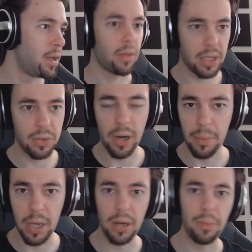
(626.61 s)
That's what I
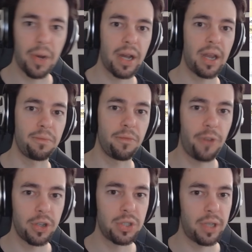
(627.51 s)
mean by
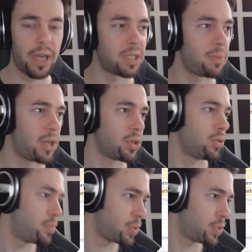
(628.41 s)
functionally asymmetrical.